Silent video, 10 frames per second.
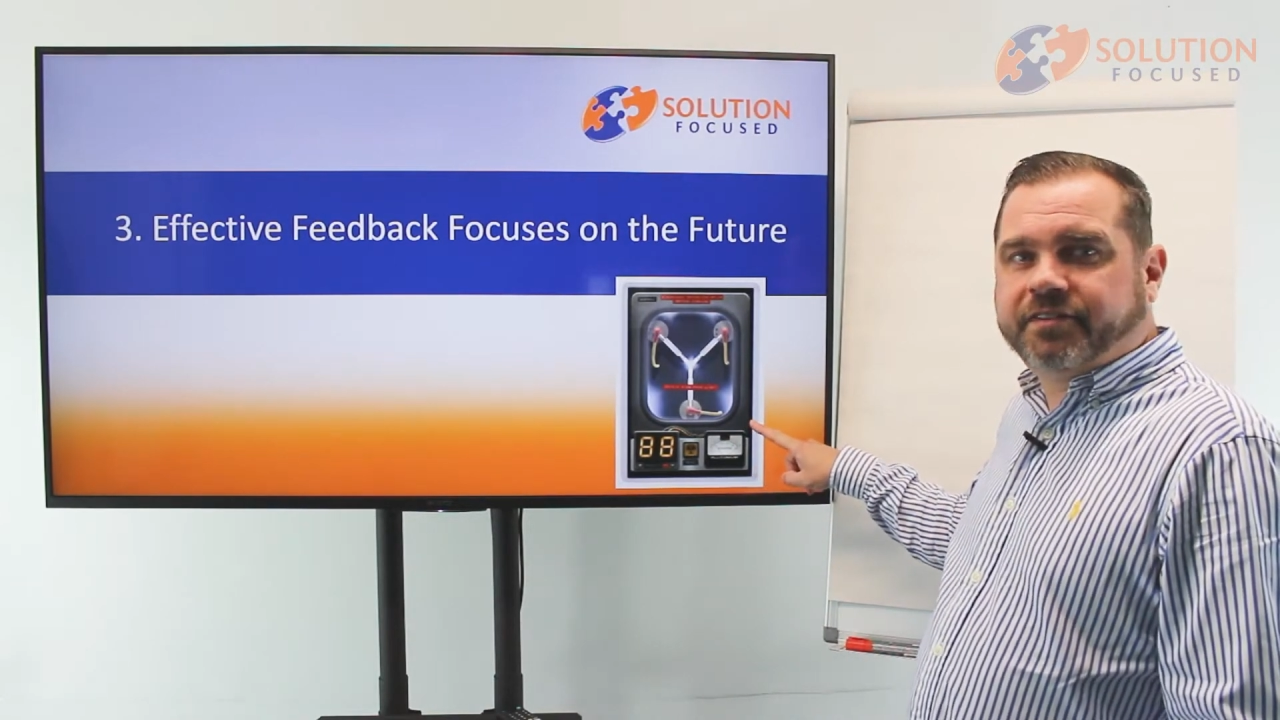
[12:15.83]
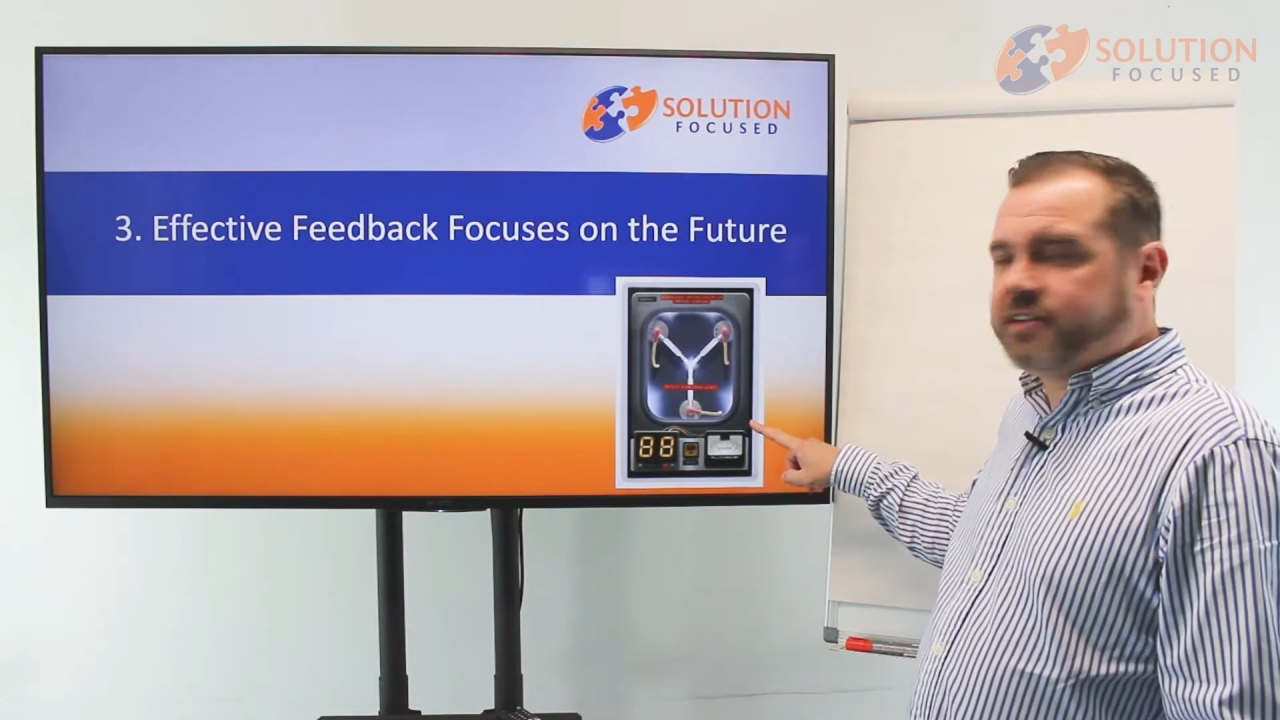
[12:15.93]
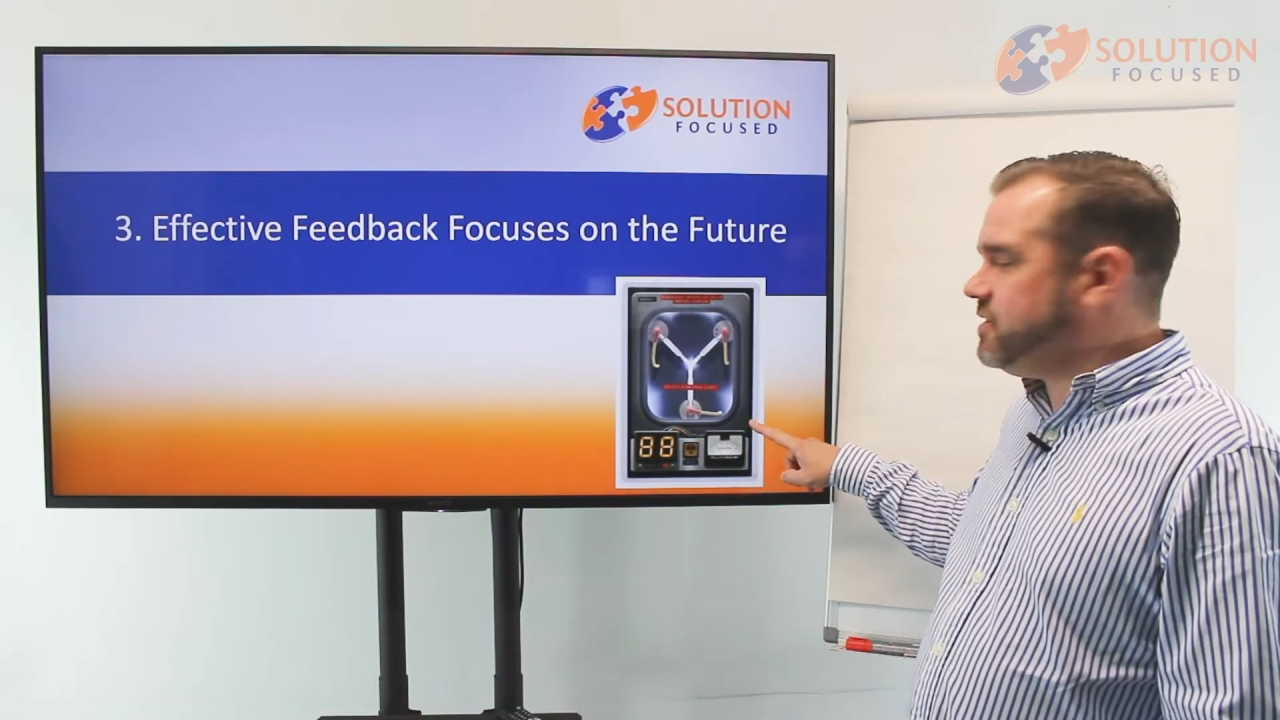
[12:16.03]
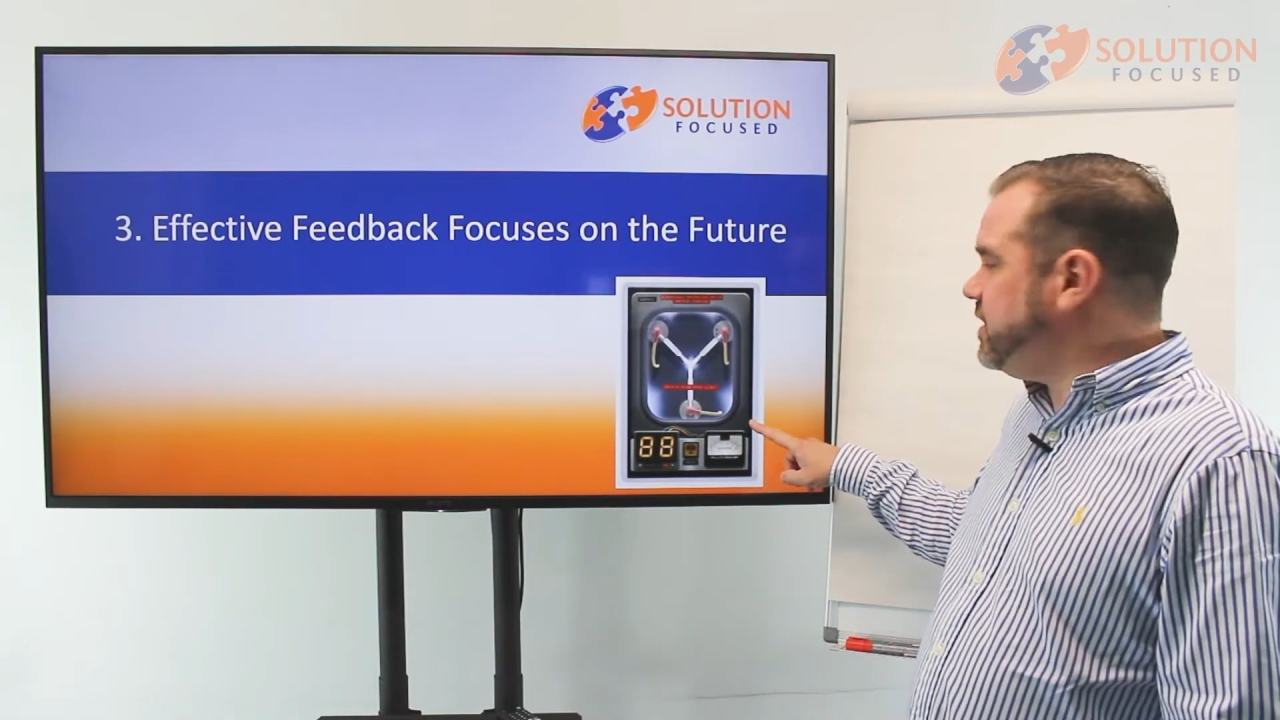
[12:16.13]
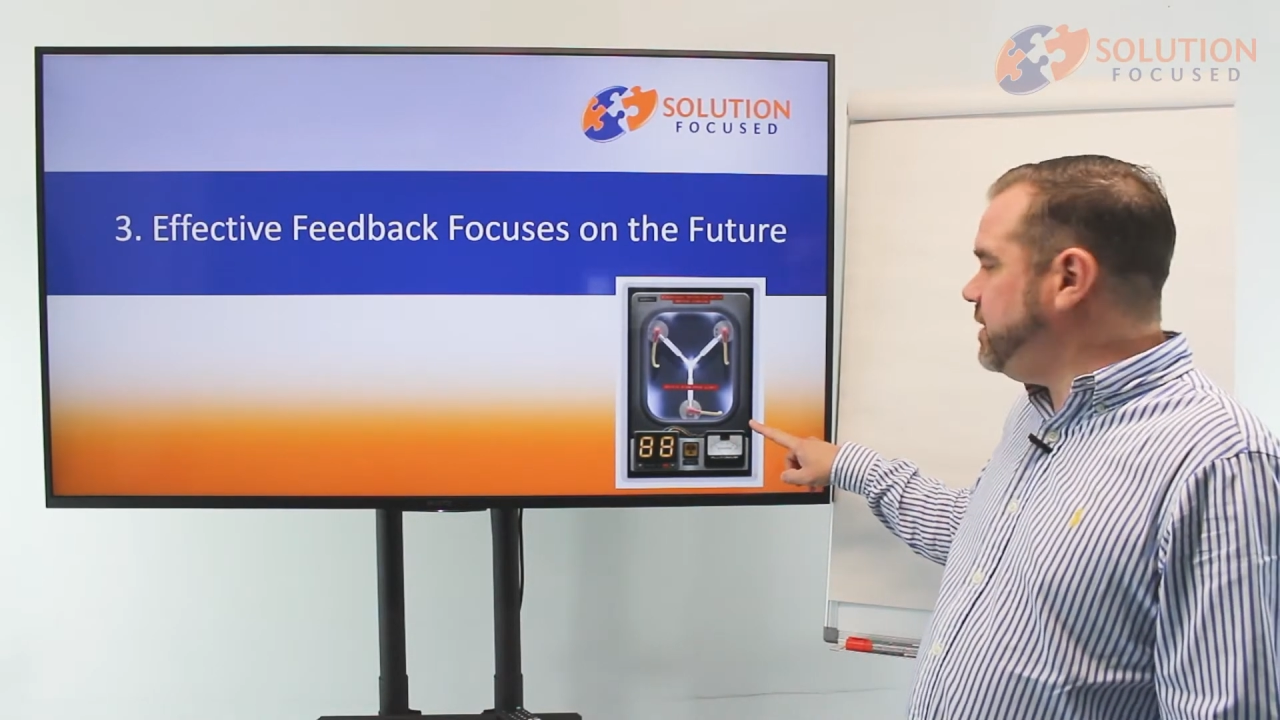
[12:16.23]

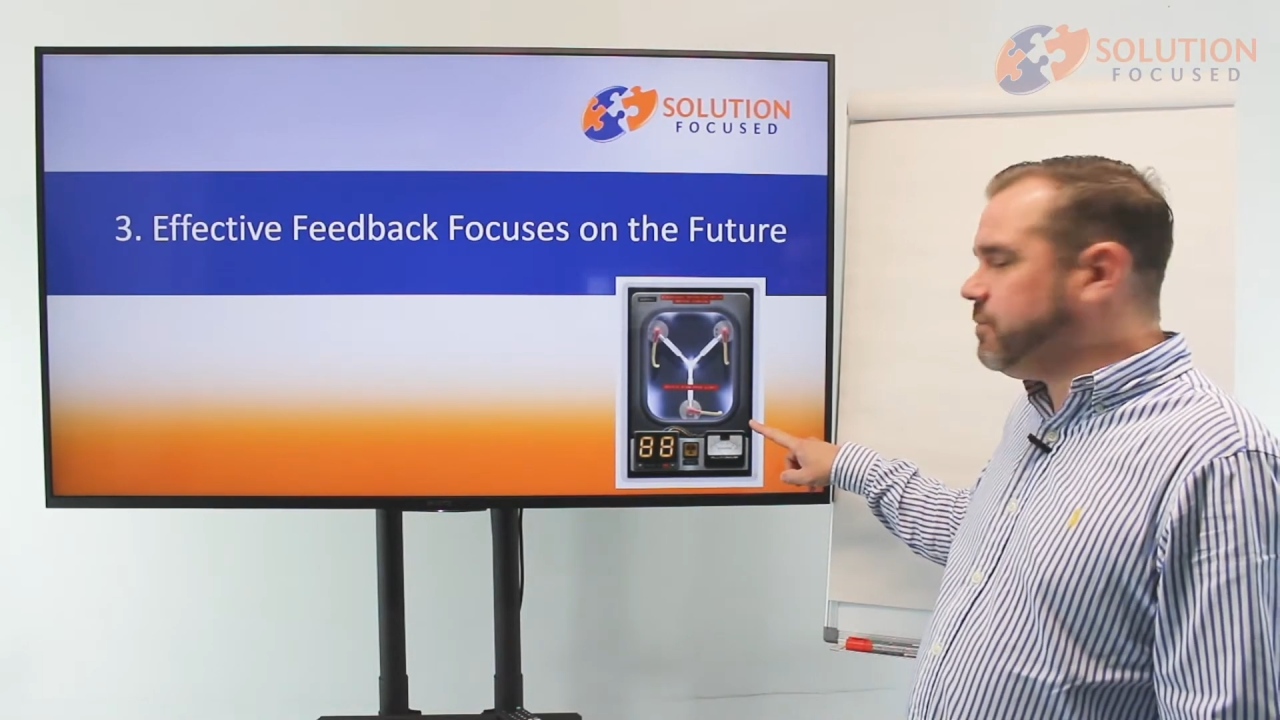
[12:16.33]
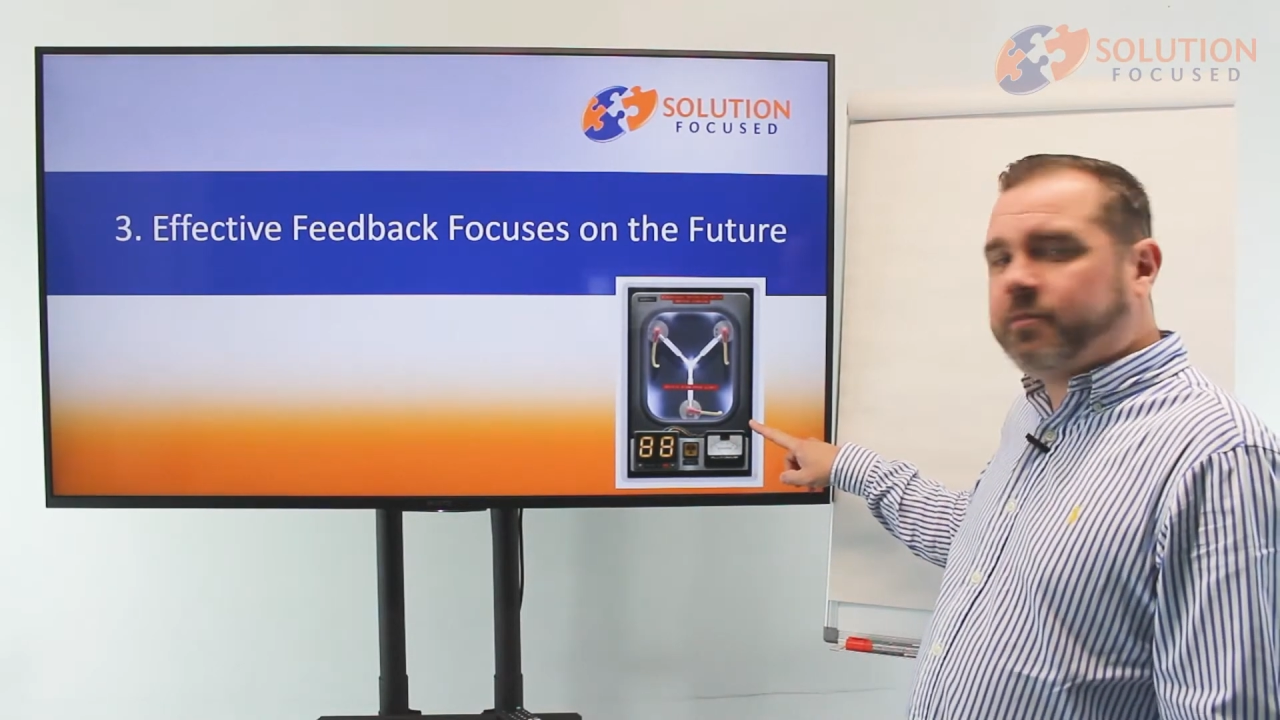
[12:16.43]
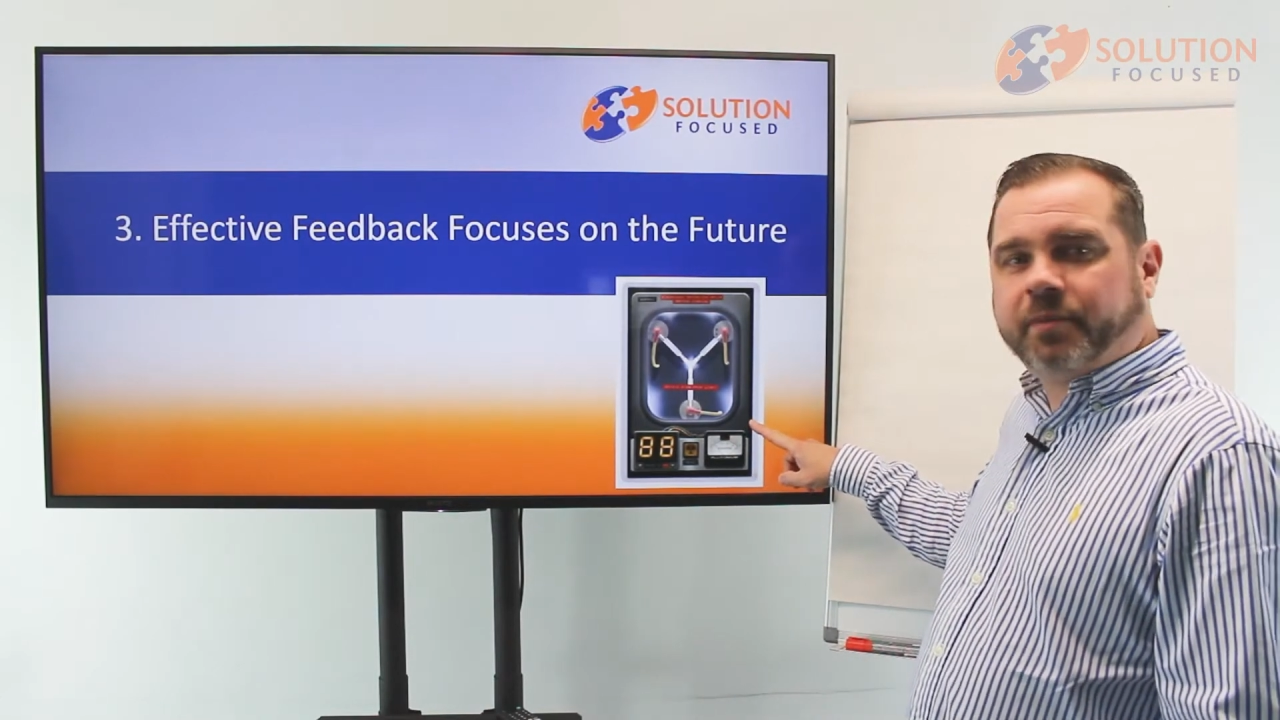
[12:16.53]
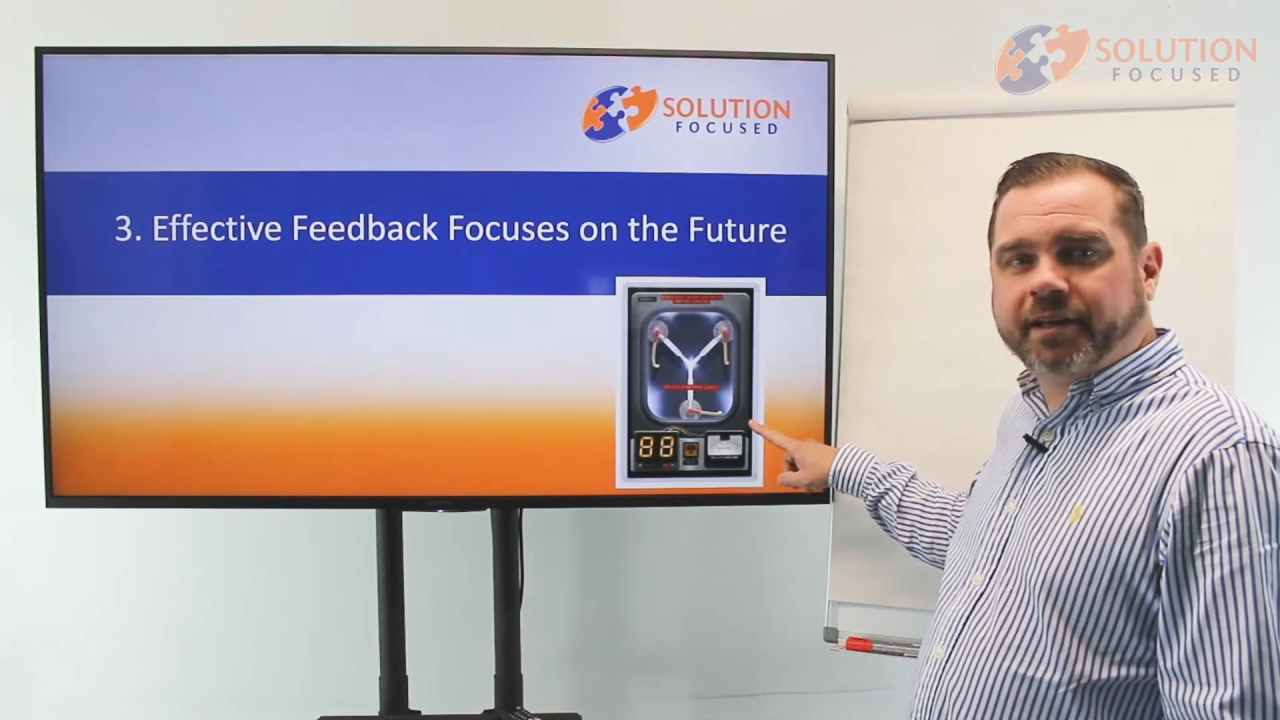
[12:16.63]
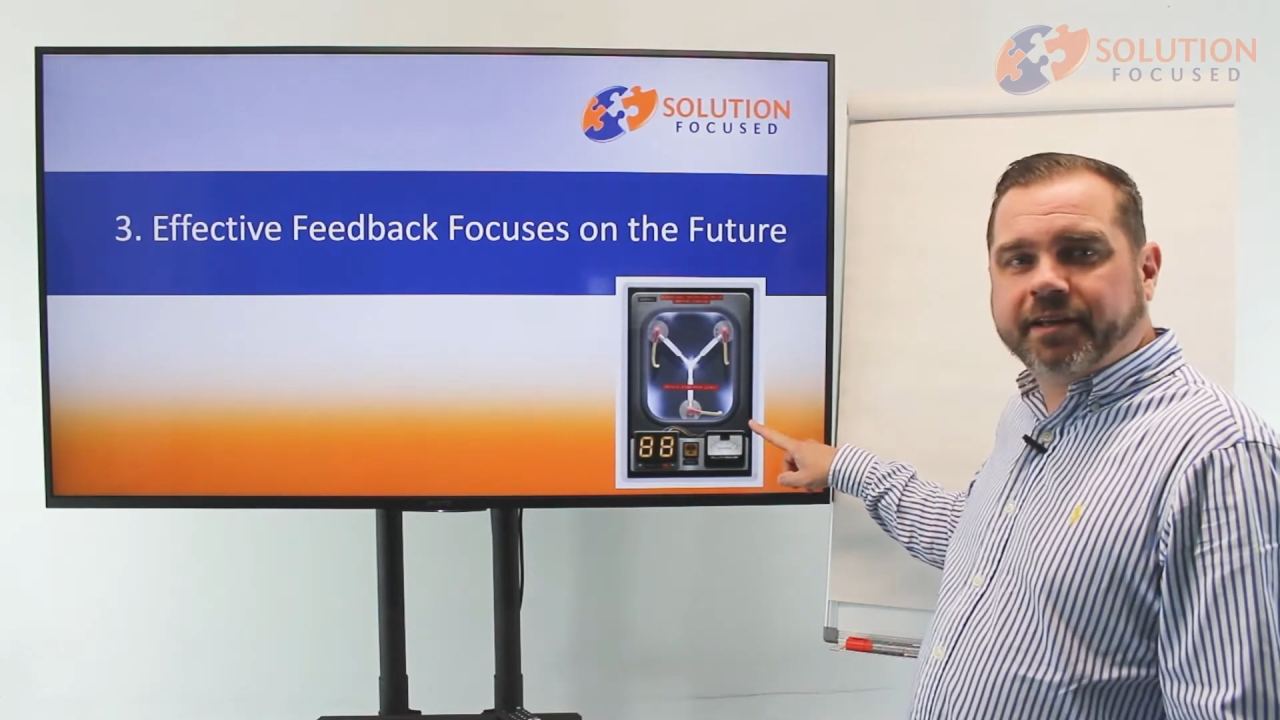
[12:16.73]
can see it
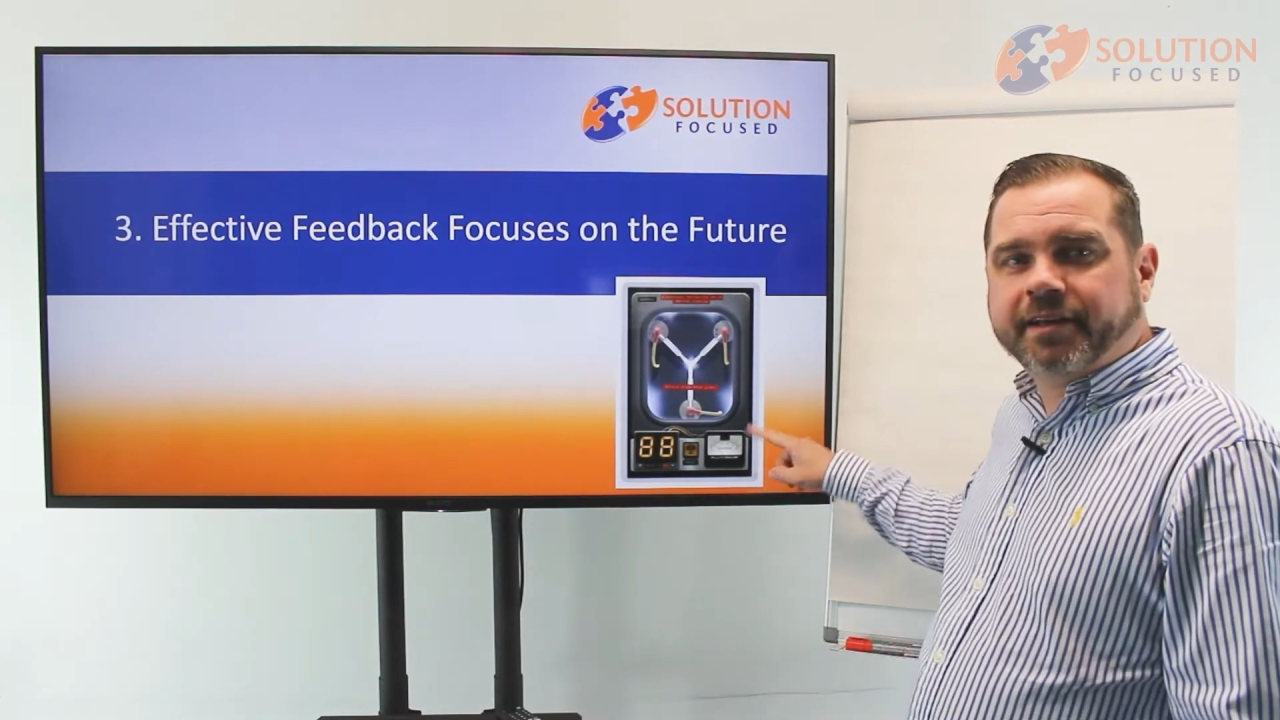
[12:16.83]
properly.